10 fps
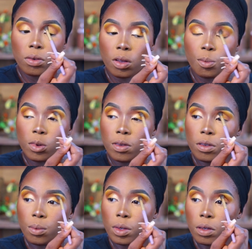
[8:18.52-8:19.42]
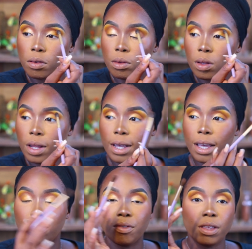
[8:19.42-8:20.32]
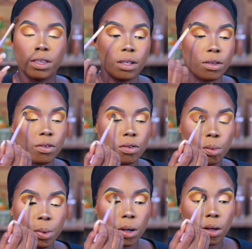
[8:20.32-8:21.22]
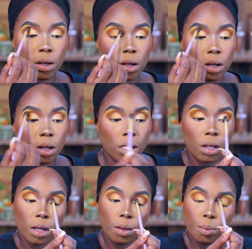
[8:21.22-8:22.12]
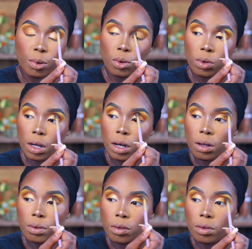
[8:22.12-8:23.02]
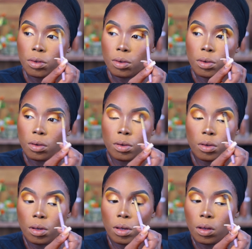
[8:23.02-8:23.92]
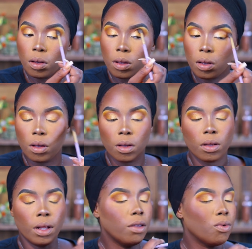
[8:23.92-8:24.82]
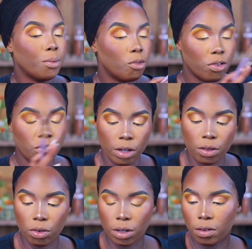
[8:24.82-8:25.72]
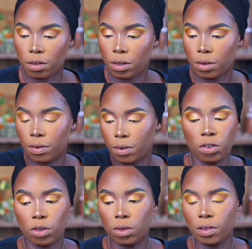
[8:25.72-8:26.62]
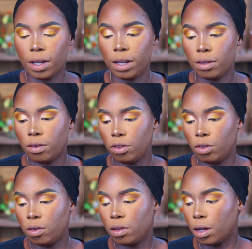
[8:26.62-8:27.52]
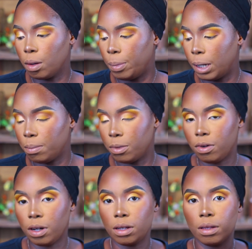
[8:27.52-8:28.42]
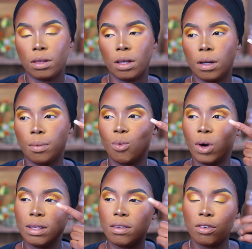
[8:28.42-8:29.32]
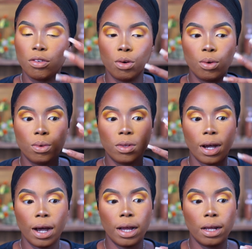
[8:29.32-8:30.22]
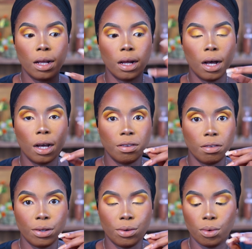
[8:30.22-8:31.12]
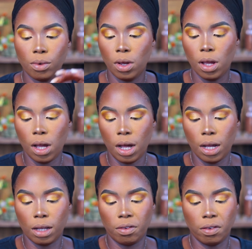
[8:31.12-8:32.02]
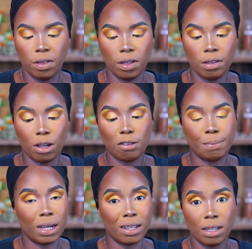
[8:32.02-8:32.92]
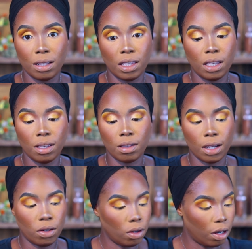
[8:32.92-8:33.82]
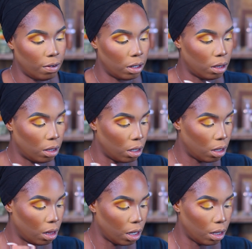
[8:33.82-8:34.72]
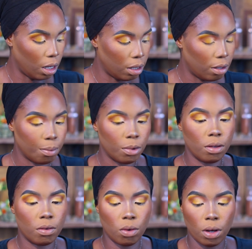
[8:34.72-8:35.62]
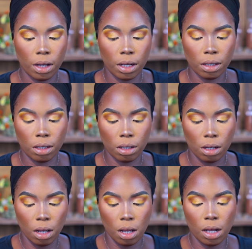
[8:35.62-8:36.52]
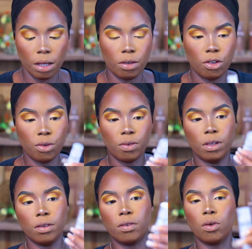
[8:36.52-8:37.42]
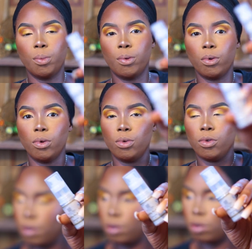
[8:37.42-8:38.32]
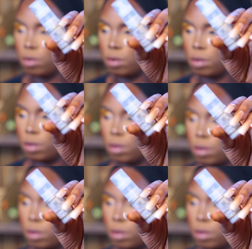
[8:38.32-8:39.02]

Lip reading: So I'm noticing with this look, like everything is super like blown out, so that's what I'm just trying to achieve. So she goes ahead to use like a Pat McGrath whitish gold eyeshadow, and she says how sparkly it is. I don't have anything like that. I'm going to go ahead and use this So Pro loose pigment.